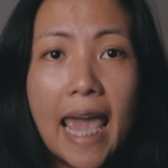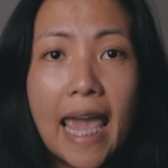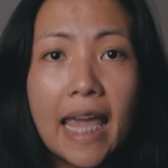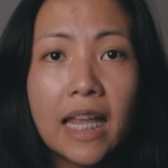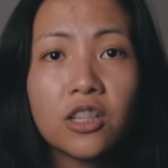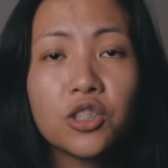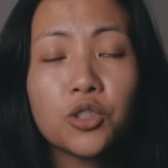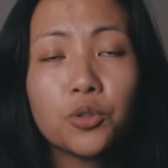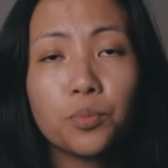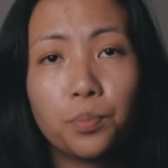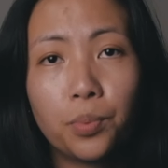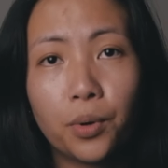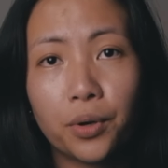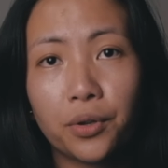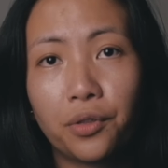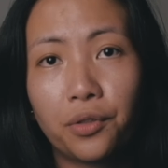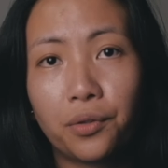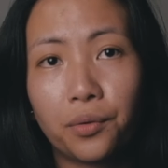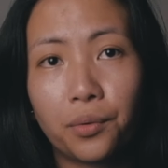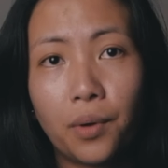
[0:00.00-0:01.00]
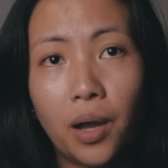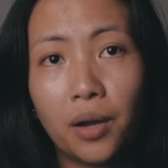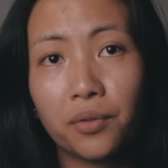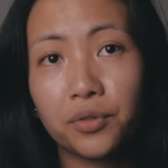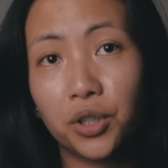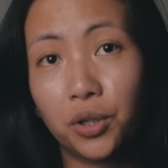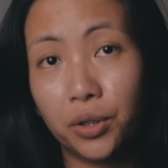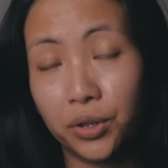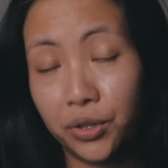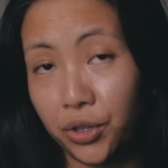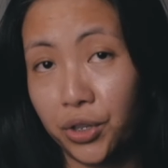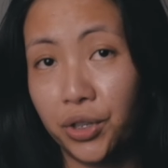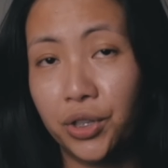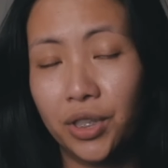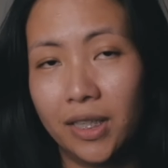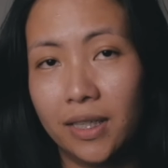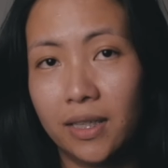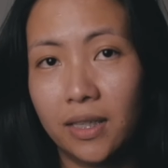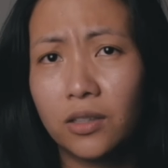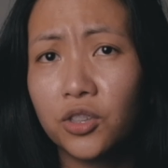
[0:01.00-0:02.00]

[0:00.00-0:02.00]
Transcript: and support throughout your journey.